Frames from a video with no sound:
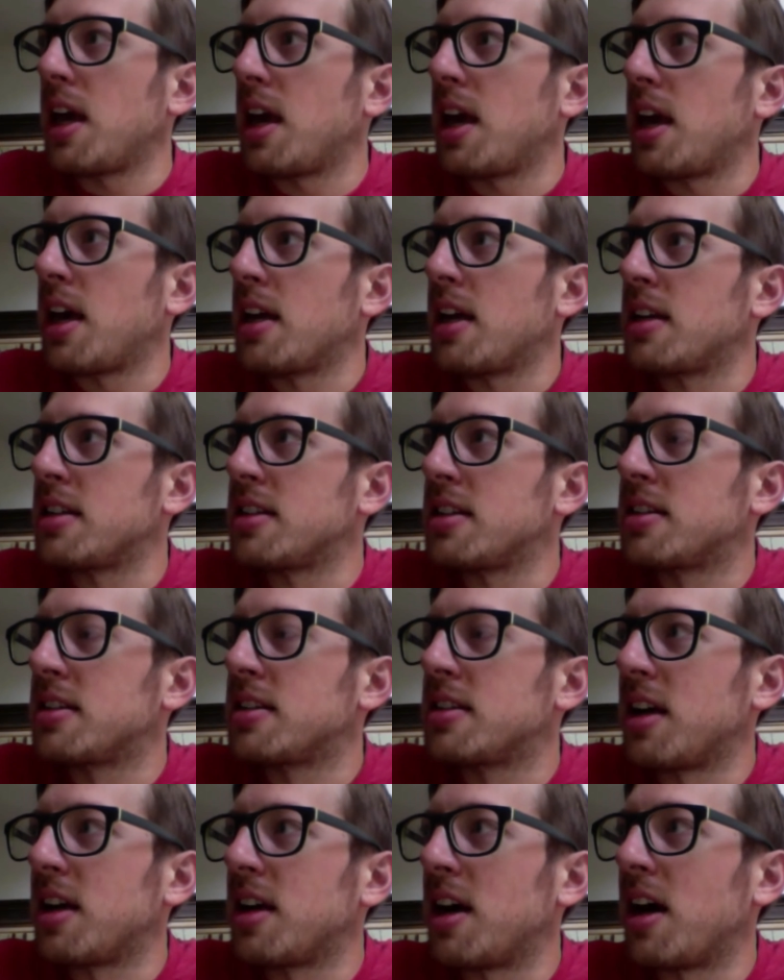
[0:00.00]
And
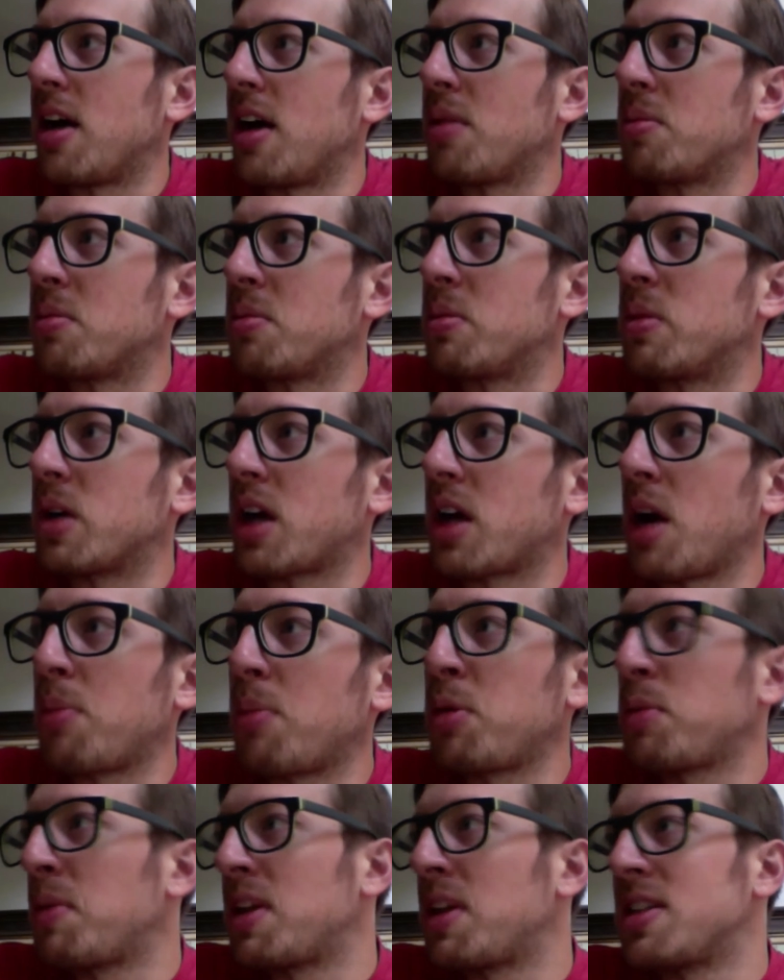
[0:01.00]
a
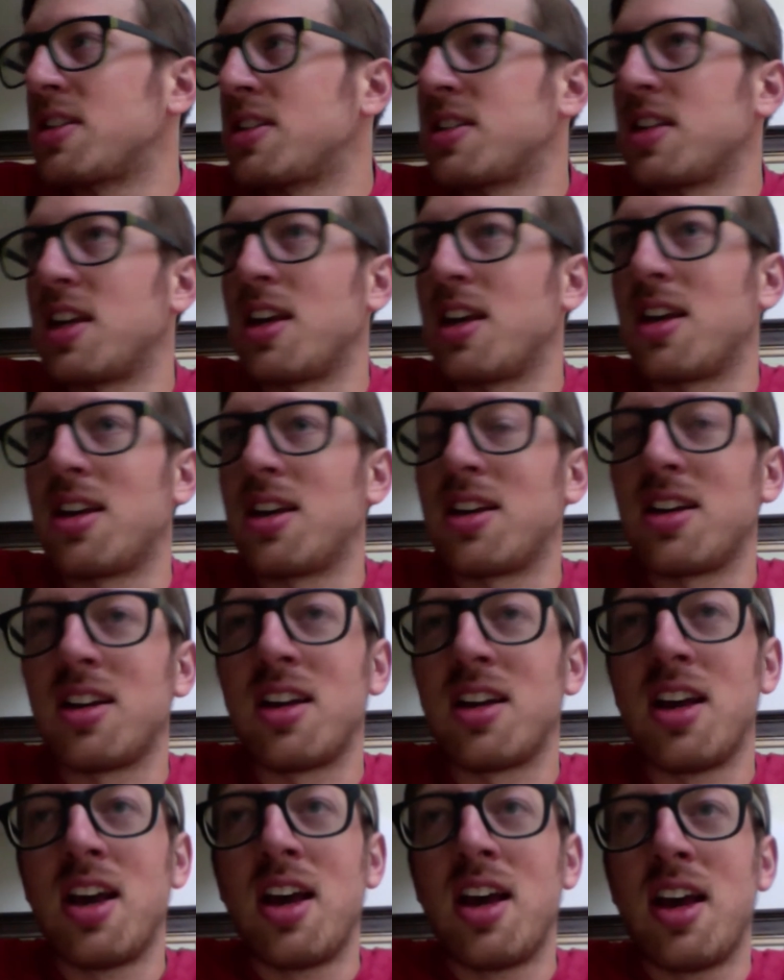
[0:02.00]
couple months in,